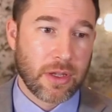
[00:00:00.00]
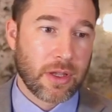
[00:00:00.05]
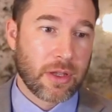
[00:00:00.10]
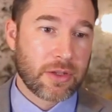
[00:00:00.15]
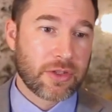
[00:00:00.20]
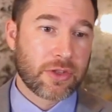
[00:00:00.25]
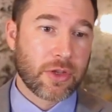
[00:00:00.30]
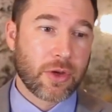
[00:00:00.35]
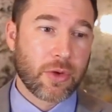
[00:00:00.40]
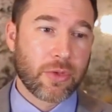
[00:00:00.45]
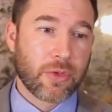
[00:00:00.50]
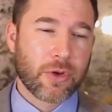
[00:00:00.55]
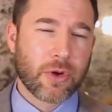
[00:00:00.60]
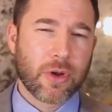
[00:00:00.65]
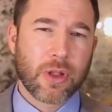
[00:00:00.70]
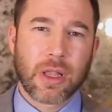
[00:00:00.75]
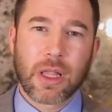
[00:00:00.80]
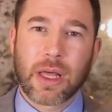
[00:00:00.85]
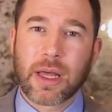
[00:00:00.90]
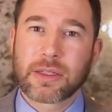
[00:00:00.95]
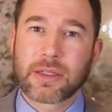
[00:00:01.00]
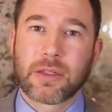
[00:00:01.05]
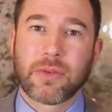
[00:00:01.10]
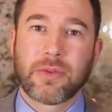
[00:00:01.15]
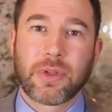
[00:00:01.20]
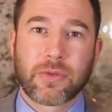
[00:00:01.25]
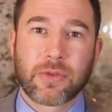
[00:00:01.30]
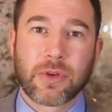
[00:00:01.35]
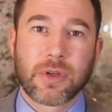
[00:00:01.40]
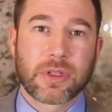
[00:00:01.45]
So there are lots of
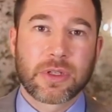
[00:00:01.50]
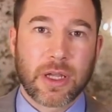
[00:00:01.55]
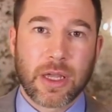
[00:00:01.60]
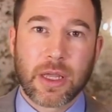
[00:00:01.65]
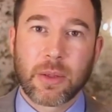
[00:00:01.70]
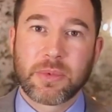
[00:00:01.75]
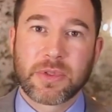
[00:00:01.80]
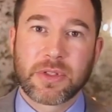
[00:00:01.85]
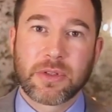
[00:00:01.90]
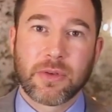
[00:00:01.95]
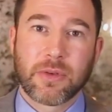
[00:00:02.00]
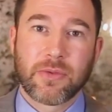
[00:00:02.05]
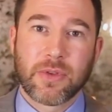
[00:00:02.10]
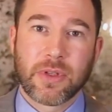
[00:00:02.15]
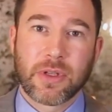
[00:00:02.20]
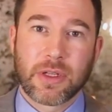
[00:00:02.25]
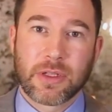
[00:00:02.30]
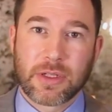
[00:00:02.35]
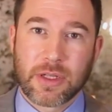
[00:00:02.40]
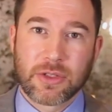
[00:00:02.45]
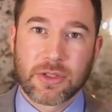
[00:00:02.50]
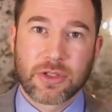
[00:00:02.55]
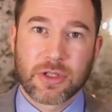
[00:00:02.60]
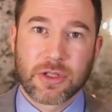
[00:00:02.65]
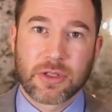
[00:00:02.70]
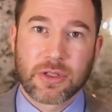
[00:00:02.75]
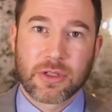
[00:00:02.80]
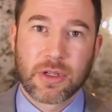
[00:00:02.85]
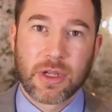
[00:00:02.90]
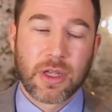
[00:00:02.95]
different types of inattention.